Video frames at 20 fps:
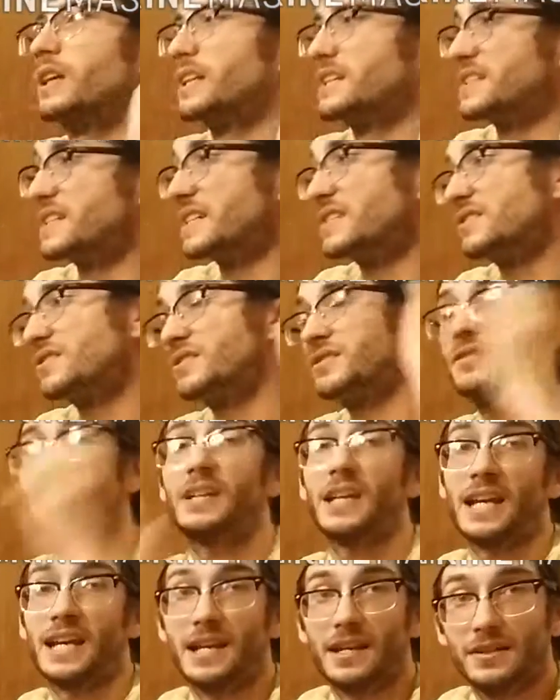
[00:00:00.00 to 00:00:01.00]
It's easier
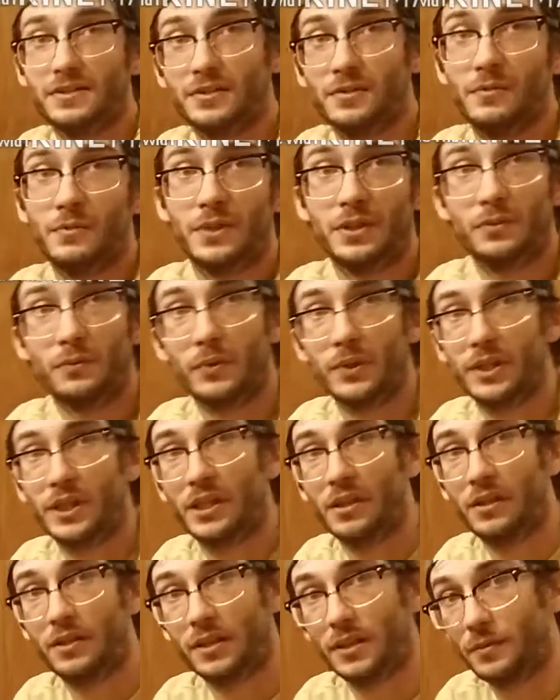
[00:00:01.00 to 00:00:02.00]
to handle when you're
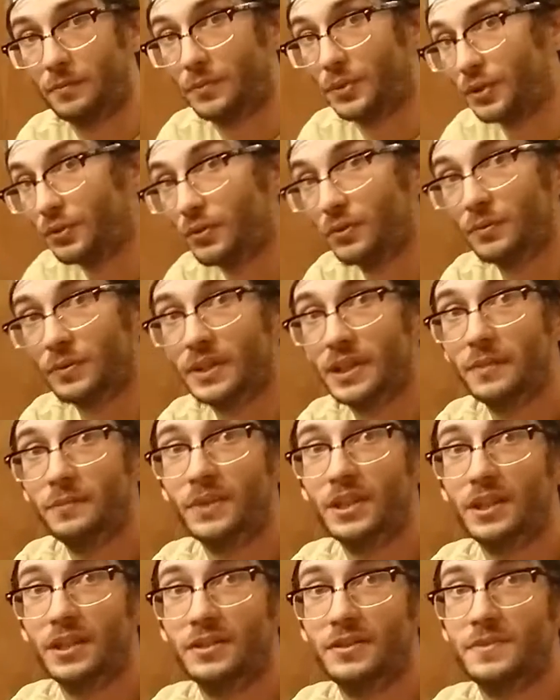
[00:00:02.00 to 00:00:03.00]
working on a computer with
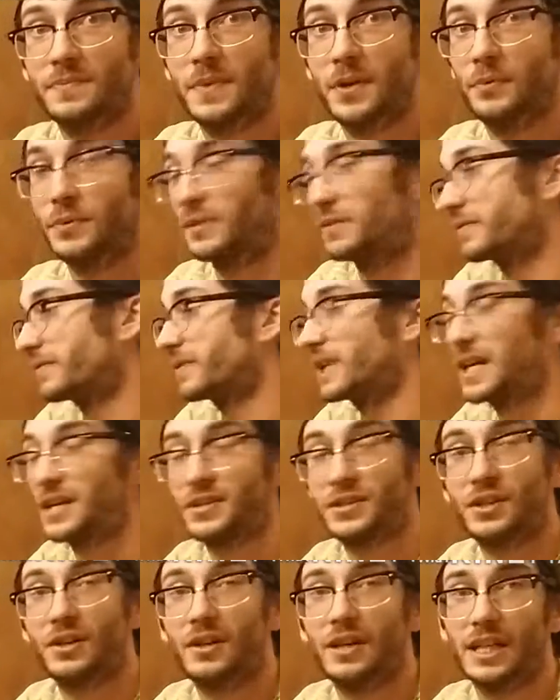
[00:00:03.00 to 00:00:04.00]
emulators, but with a
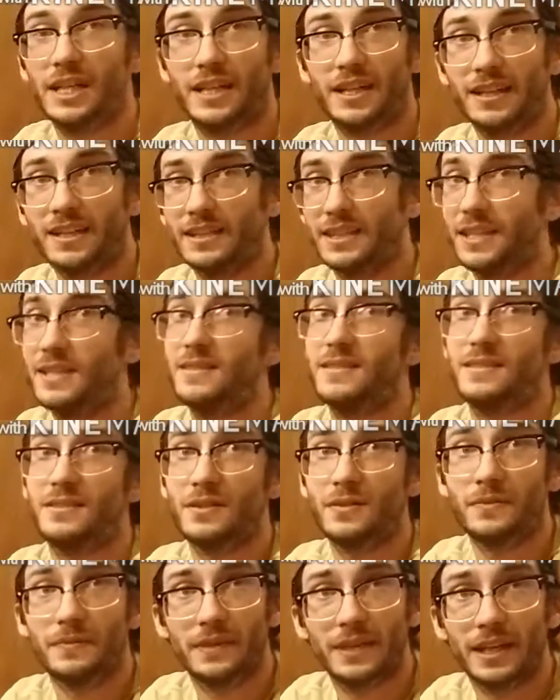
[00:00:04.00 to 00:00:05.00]
flash cart, it kind of does its
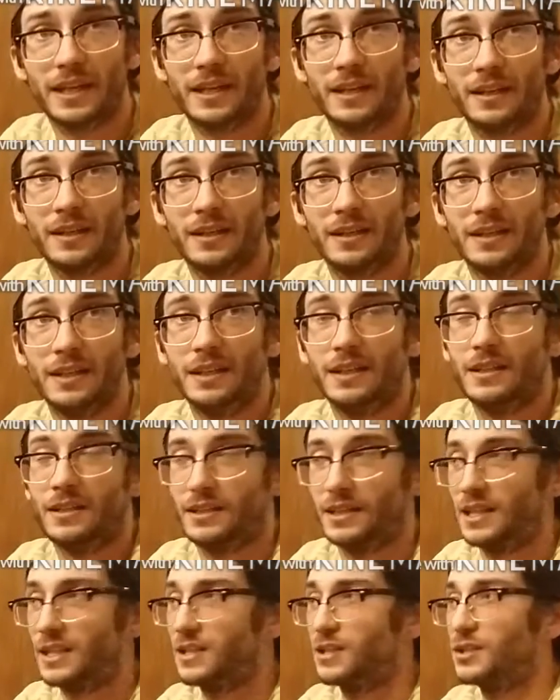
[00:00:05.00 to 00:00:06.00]
own thing.
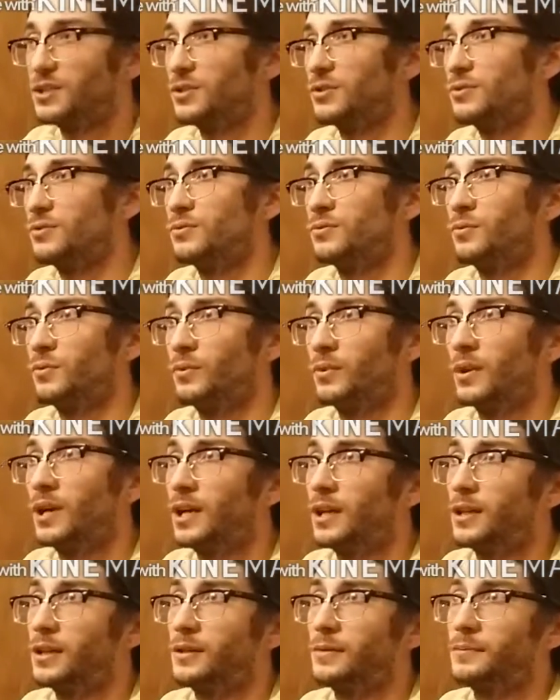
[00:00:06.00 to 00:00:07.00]
They do,
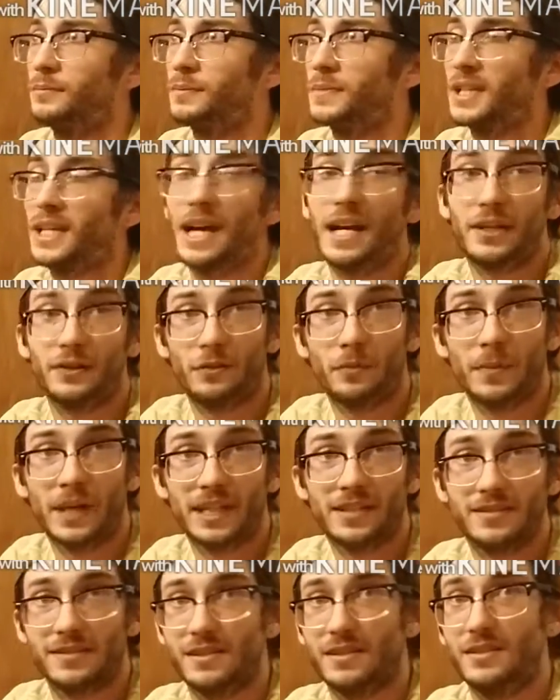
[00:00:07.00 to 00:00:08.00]
the guy who
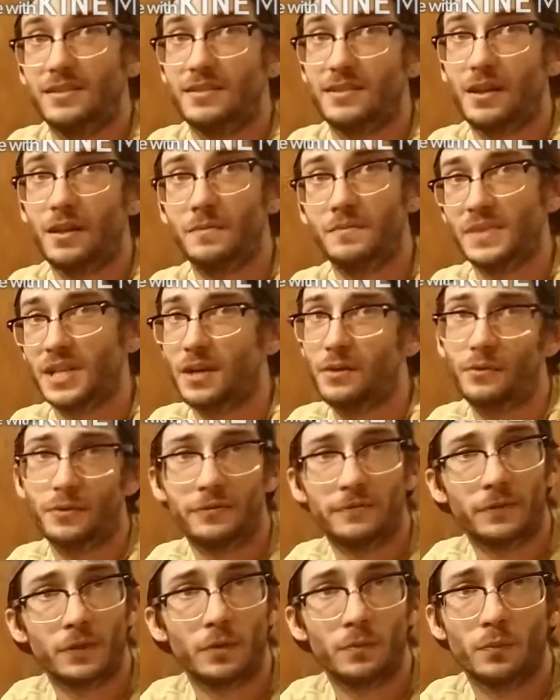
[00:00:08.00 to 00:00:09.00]
makes these comes out
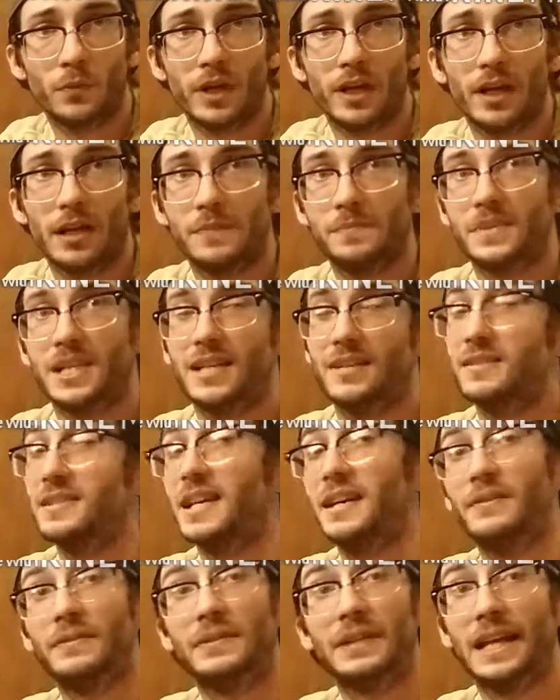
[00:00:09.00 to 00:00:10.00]
with firmware
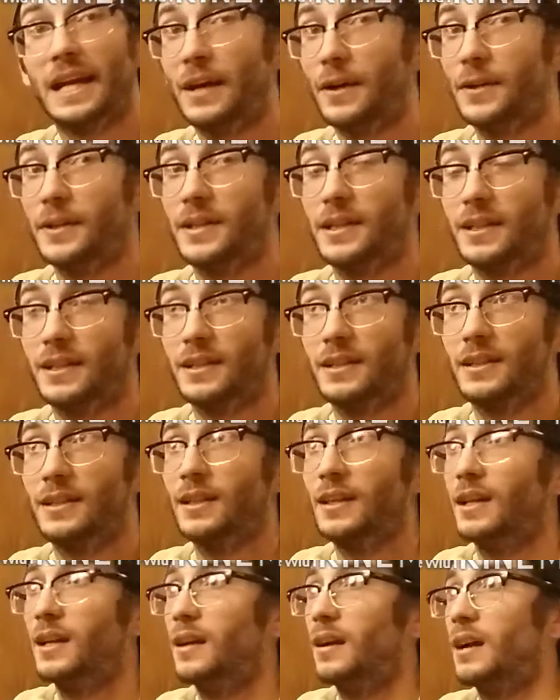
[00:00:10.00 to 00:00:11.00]
updates every now and again.
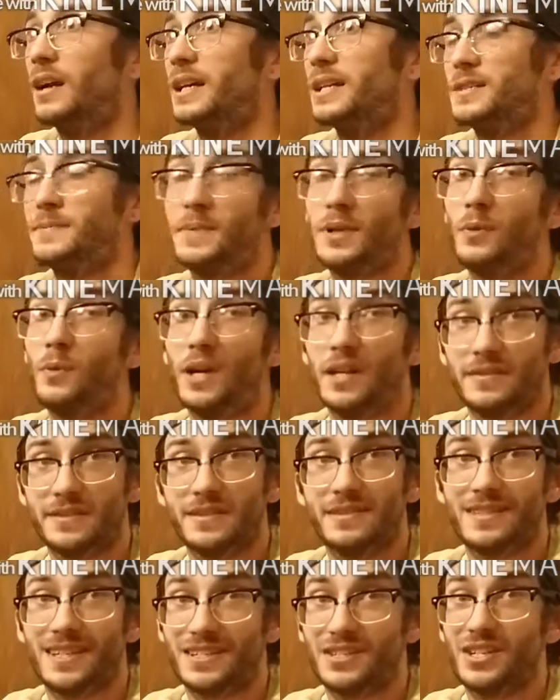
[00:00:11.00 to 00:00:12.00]
It's been a while
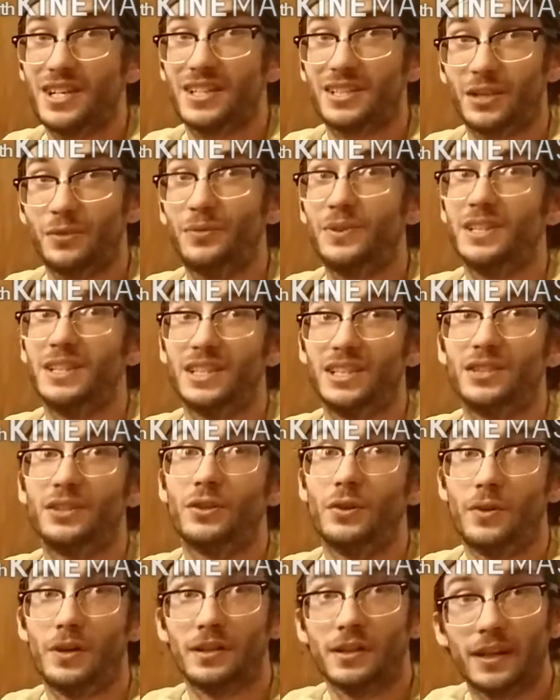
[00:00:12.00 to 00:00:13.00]
since I checked. I really need to
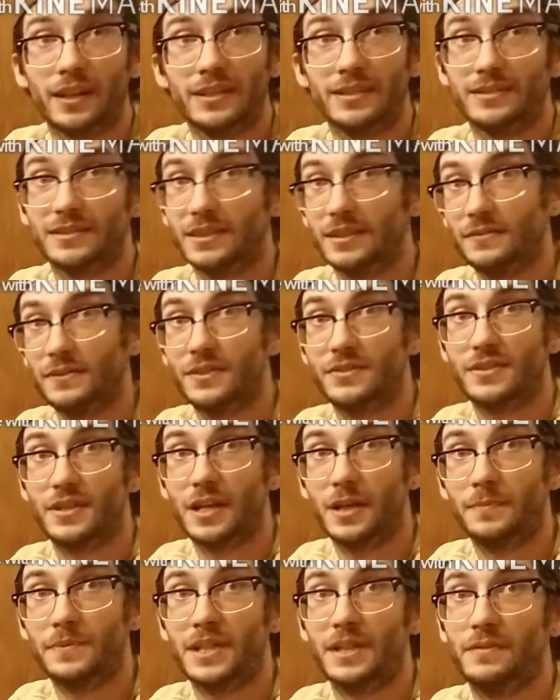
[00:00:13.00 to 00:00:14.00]
go online to see if there's an
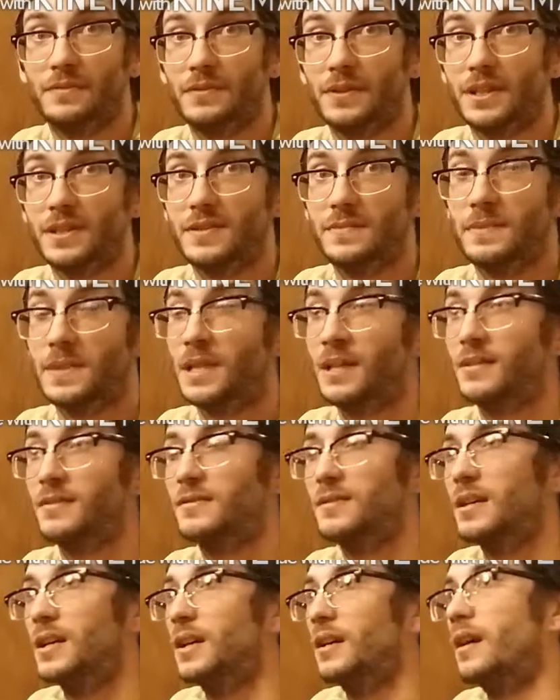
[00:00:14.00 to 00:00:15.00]
update for this,
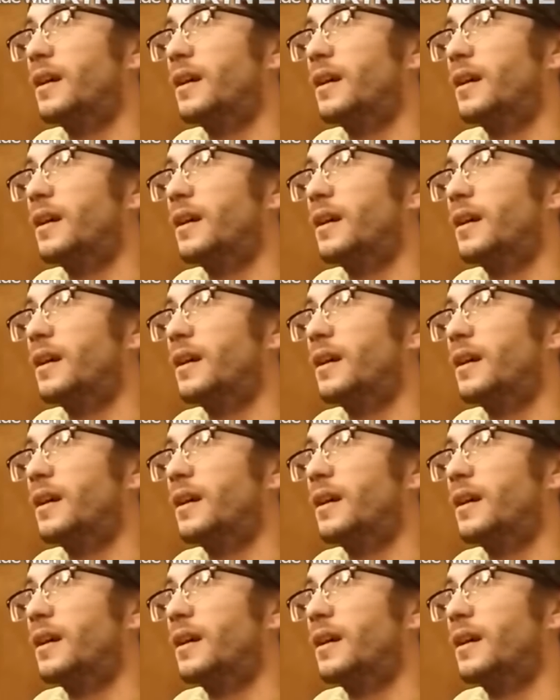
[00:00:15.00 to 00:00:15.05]
because